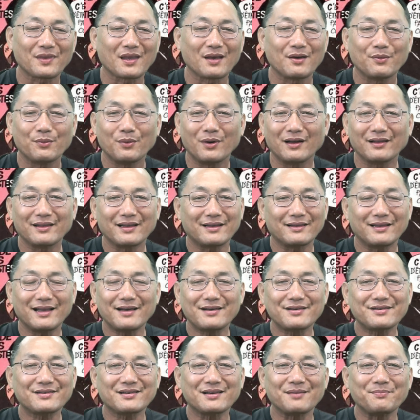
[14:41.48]
Well, let
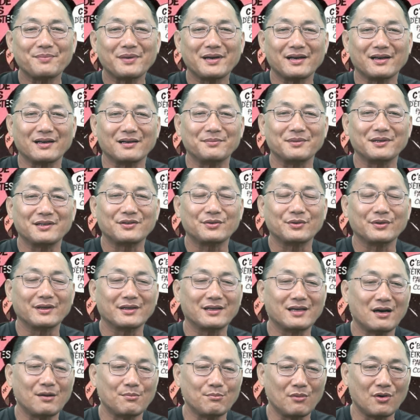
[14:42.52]
us compare between
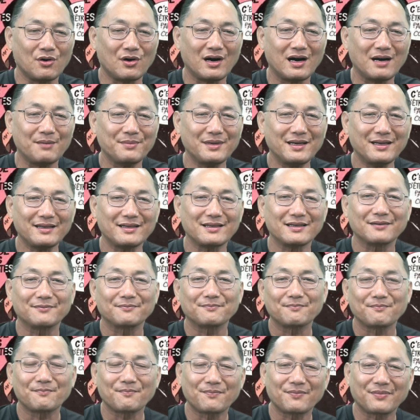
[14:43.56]
Muhammad
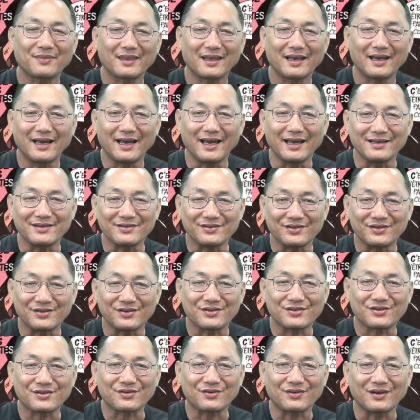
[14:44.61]
and
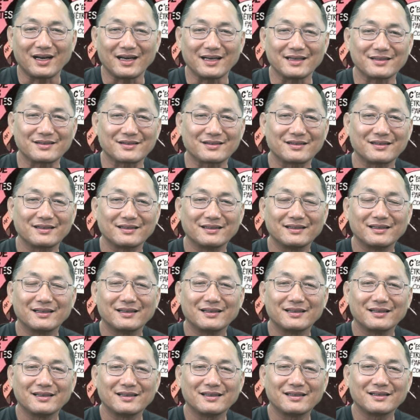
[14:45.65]
Jesus Christ.
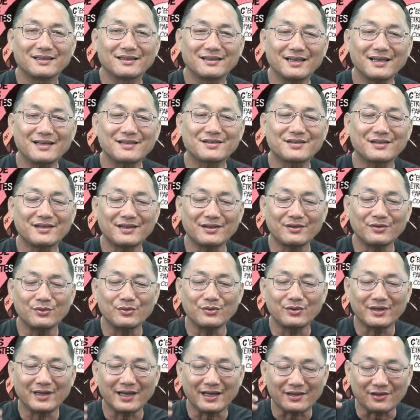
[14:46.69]
Let's see who
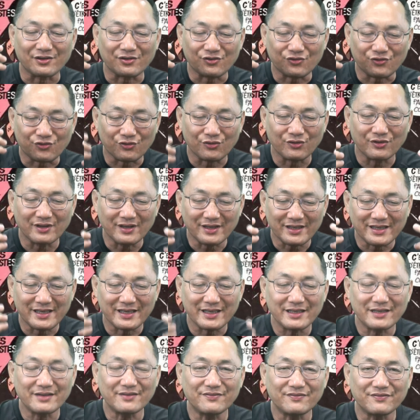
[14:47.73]
can truly
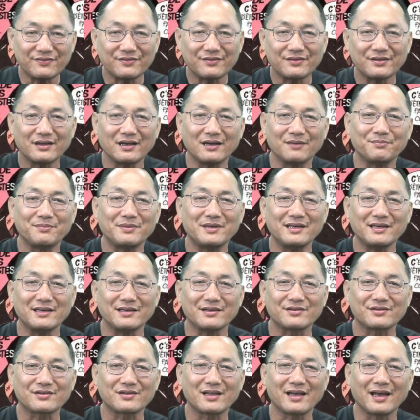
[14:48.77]
give a
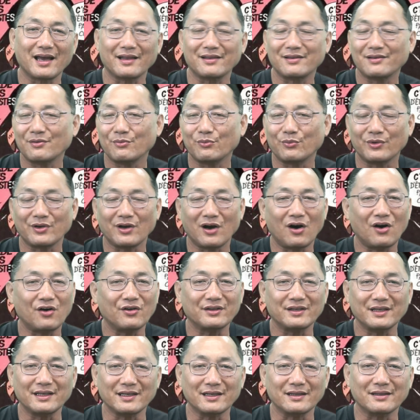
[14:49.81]
peace that we all
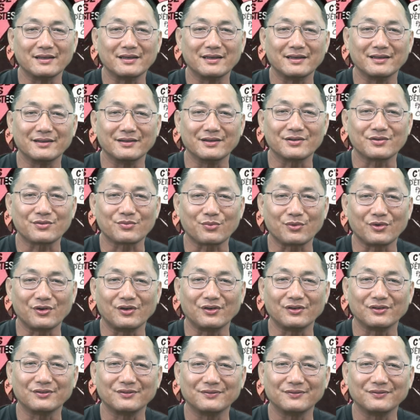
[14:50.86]
need in this world.